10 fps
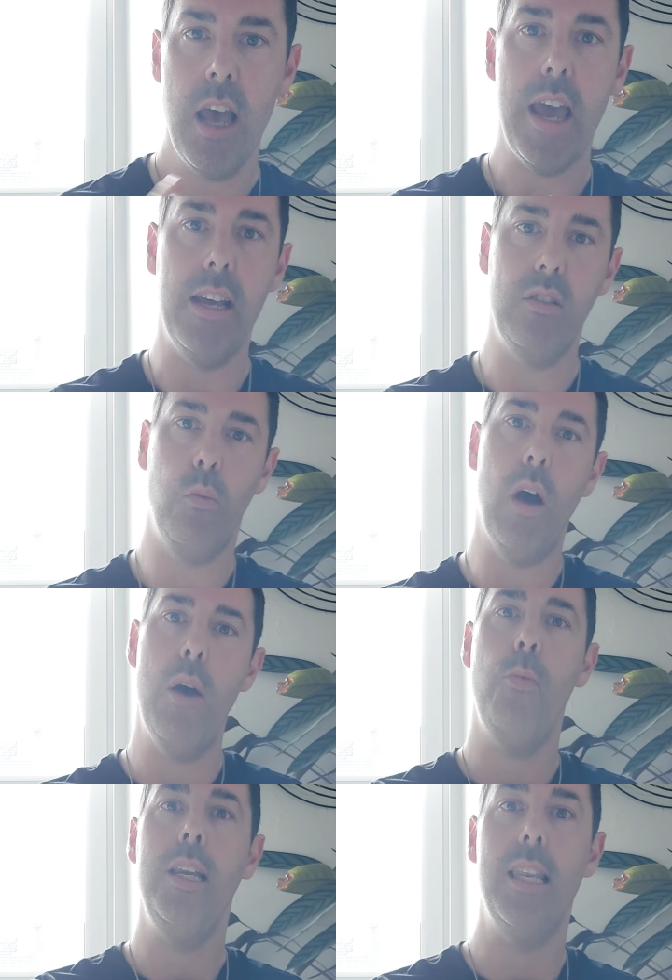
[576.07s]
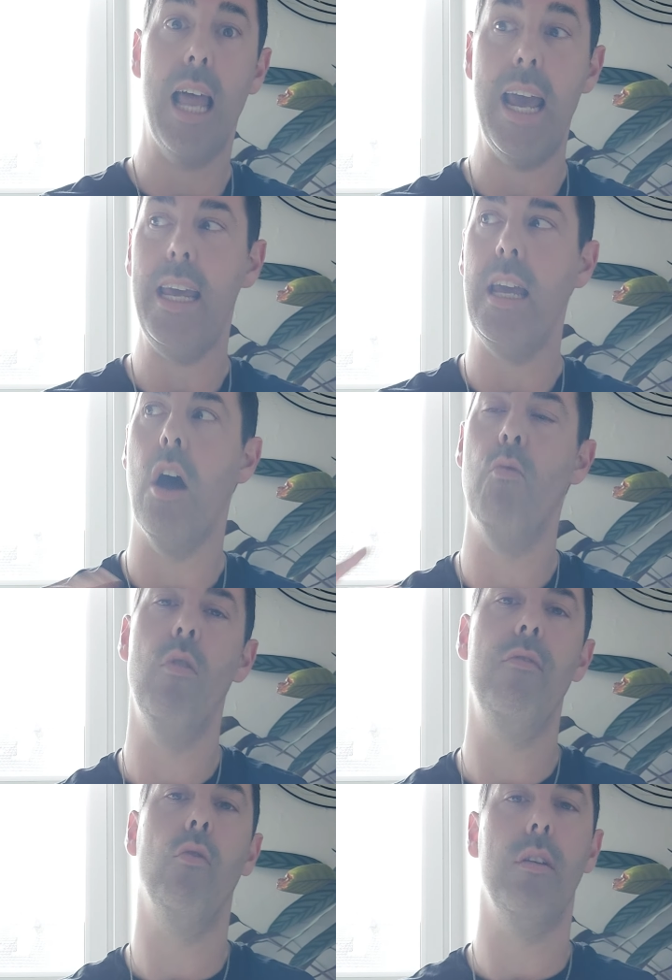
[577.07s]
It's where we lay a
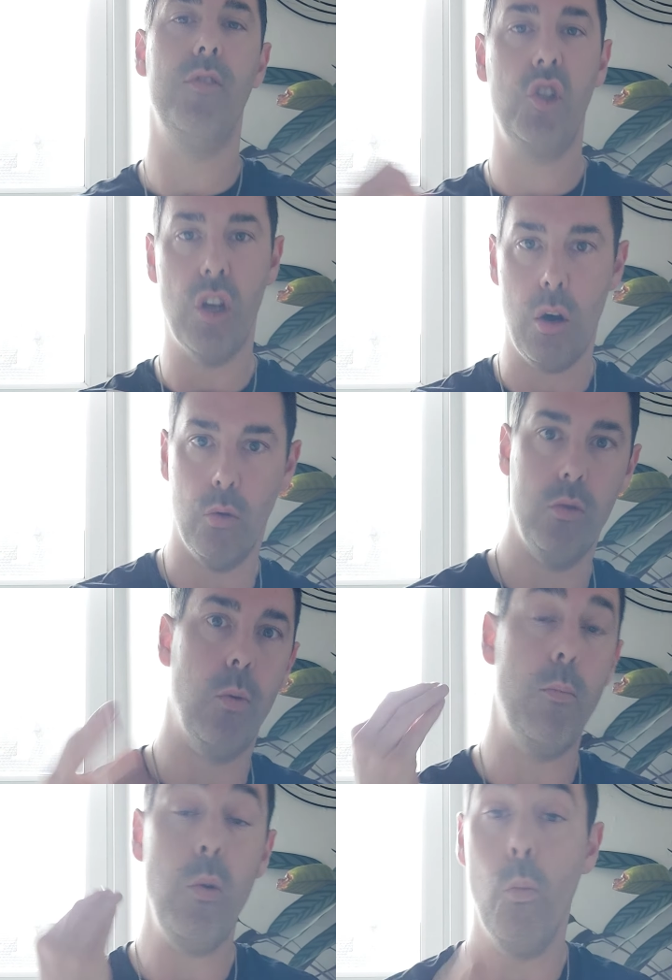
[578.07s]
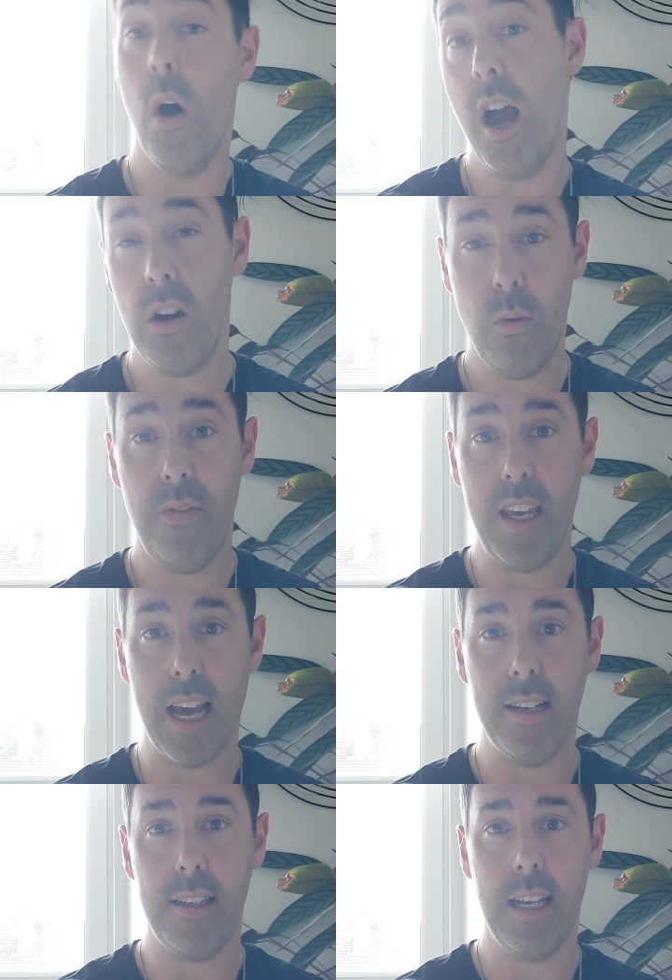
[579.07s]
river of souls. When we work with the
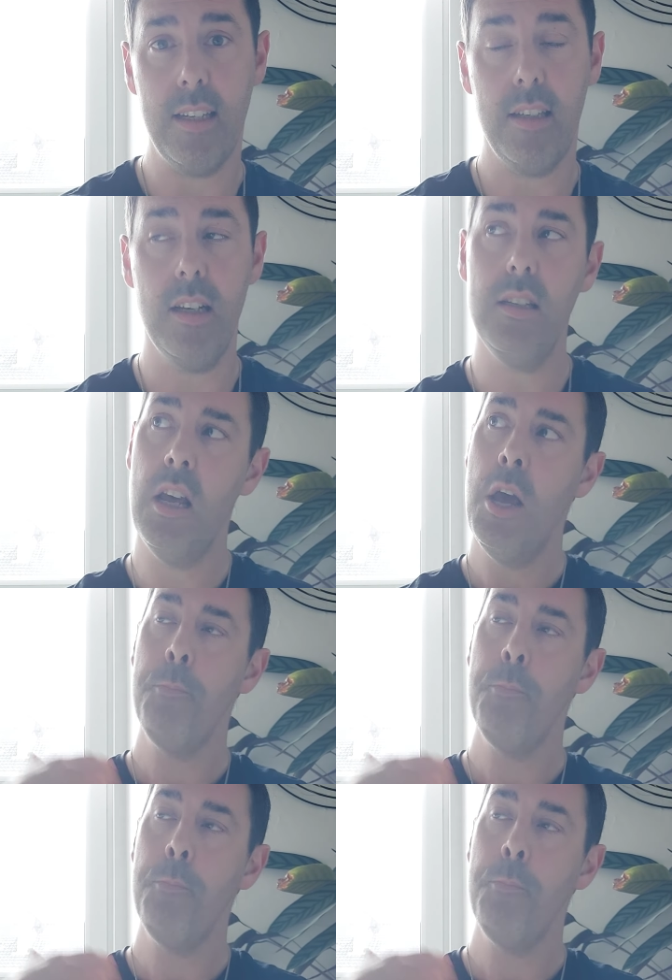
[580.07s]
ancestors,